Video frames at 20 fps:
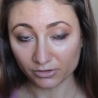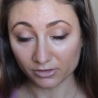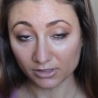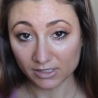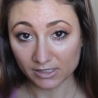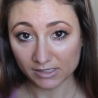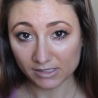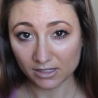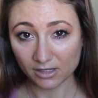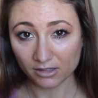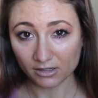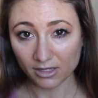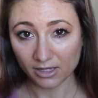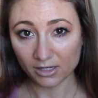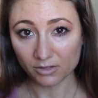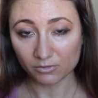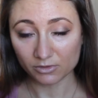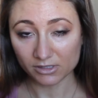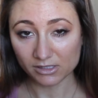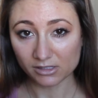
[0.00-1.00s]
and Lisa.
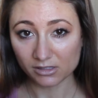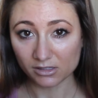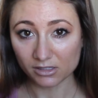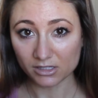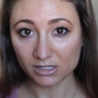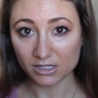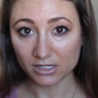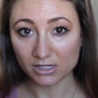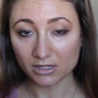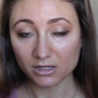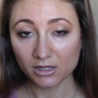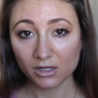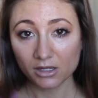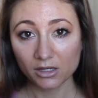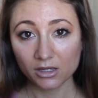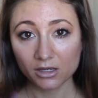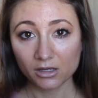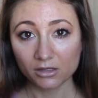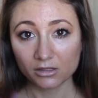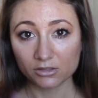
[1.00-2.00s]
Kate was the
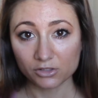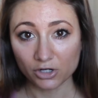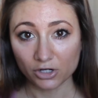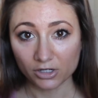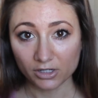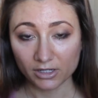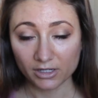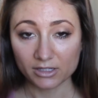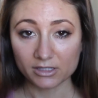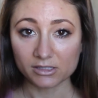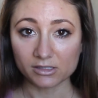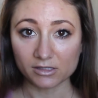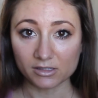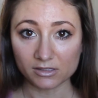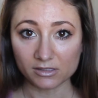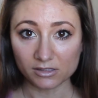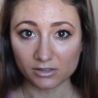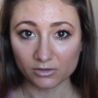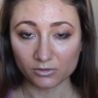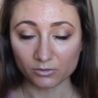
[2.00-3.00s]
darkest,
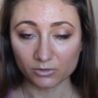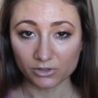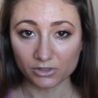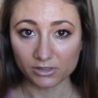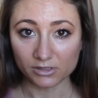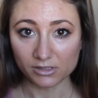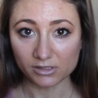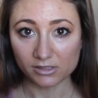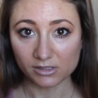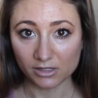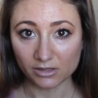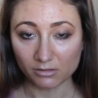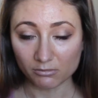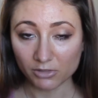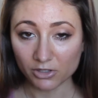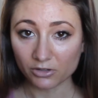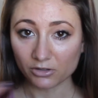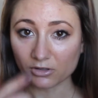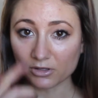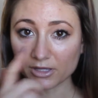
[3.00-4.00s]
Lisa was in the
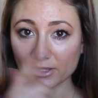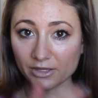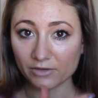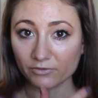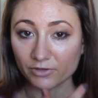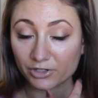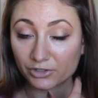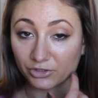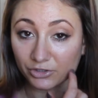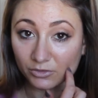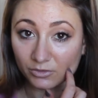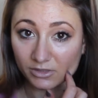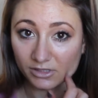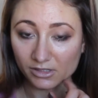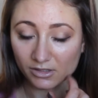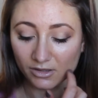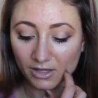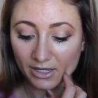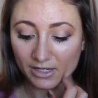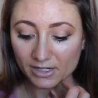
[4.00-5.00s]
middle, and then Rachel was
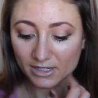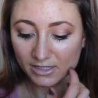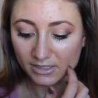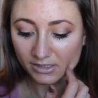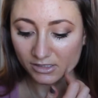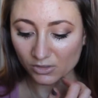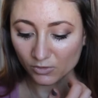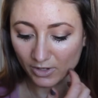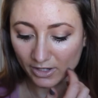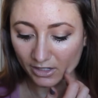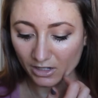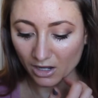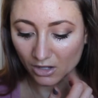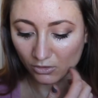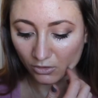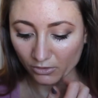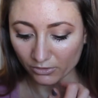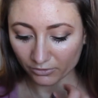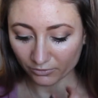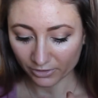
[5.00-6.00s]
the lightest. So I
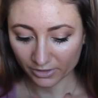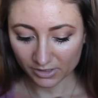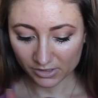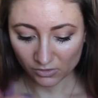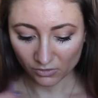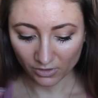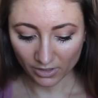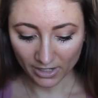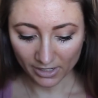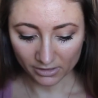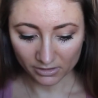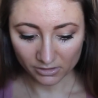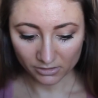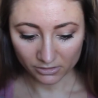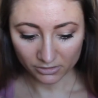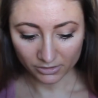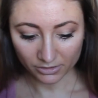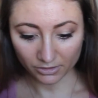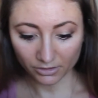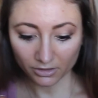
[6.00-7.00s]
got all three so that I
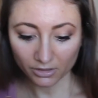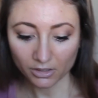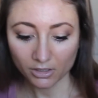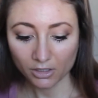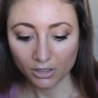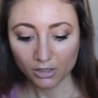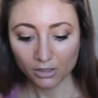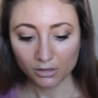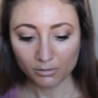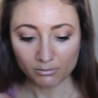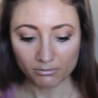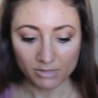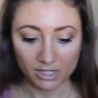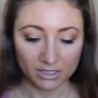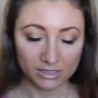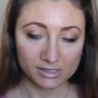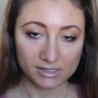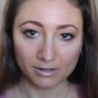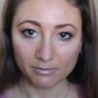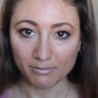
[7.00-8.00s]
could
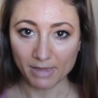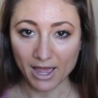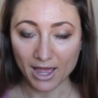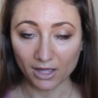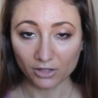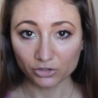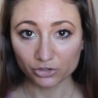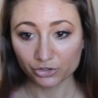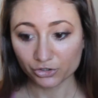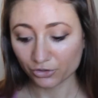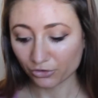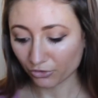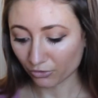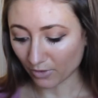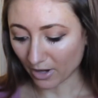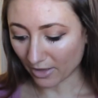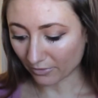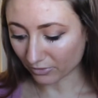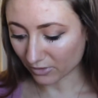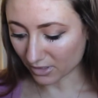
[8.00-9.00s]
mix and match
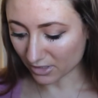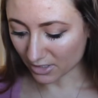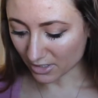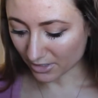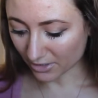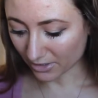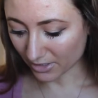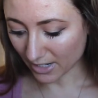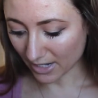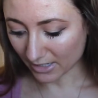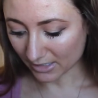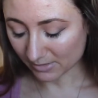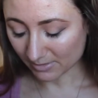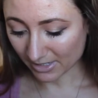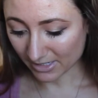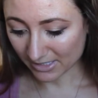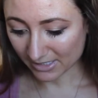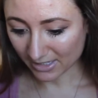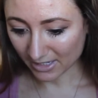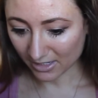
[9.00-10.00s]
throughout the year as
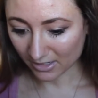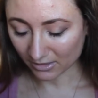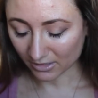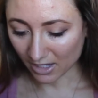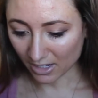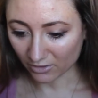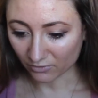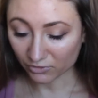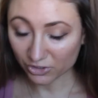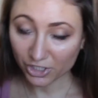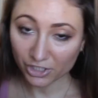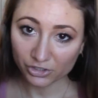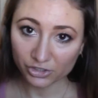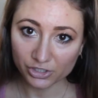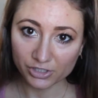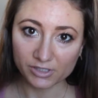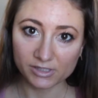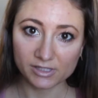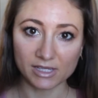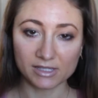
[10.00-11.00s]
my skin kind of
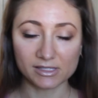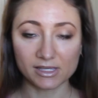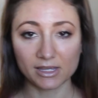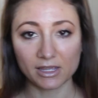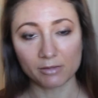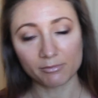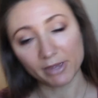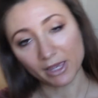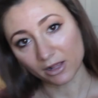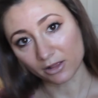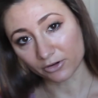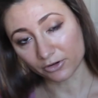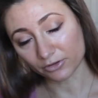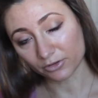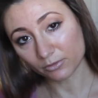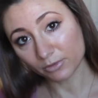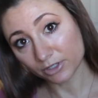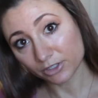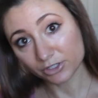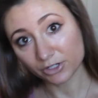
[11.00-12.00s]
changes, as I get paler in
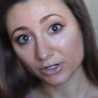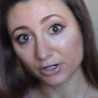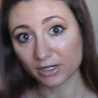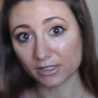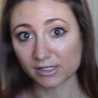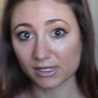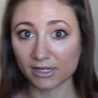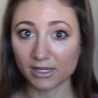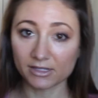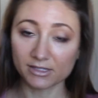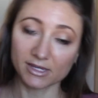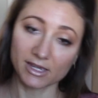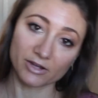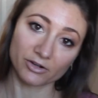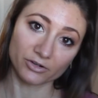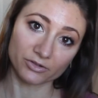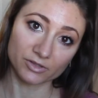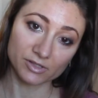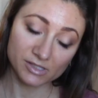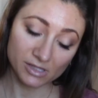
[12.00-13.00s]
the winter, as I get
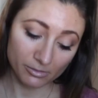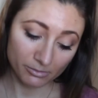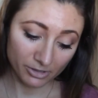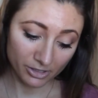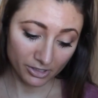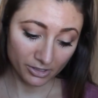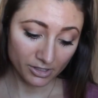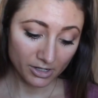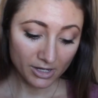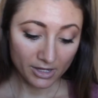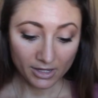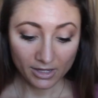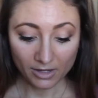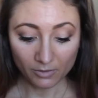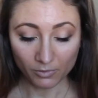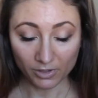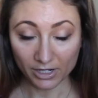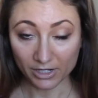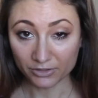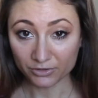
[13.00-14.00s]
tanner in the summer,
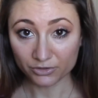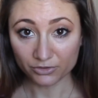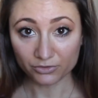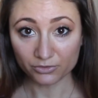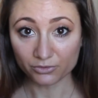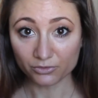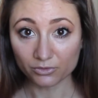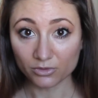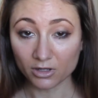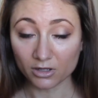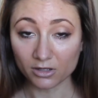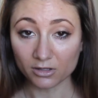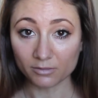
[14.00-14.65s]
when I do